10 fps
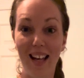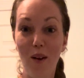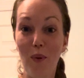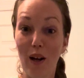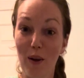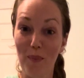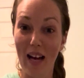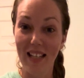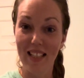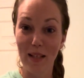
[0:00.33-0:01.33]
Welcome
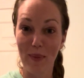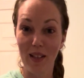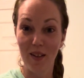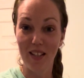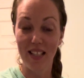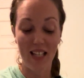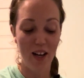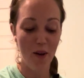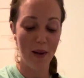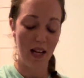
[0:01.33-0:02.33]
back to Leaping Lotus
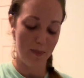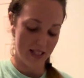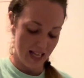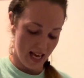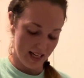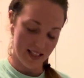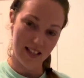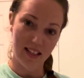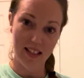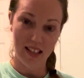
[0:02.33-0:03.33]
Tarot. My name is
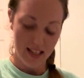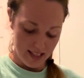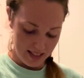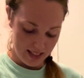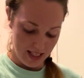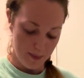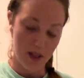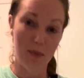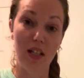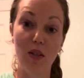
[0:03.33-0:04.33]
Addison. Today I'm going
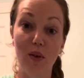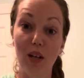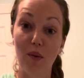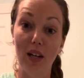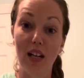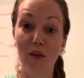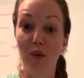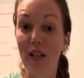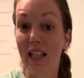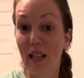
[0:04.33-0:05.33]
to be doing a reading
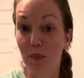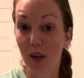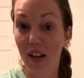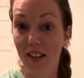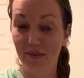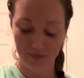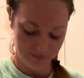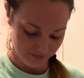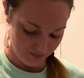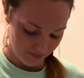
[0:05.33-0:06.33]
for Libra.
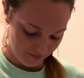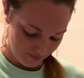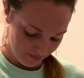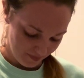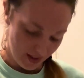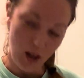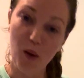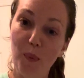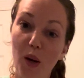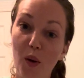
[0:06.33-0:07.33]

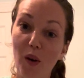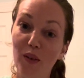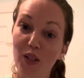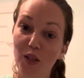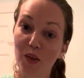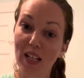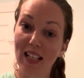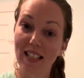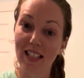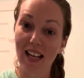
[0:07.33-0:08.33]
Hope whoever's tuning
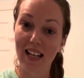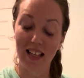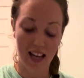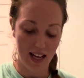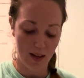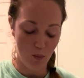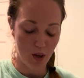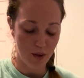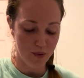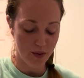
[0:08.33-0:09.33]
in today had a
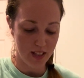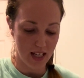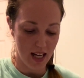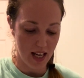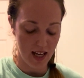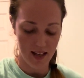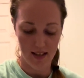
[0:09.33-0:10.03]
wonderful day.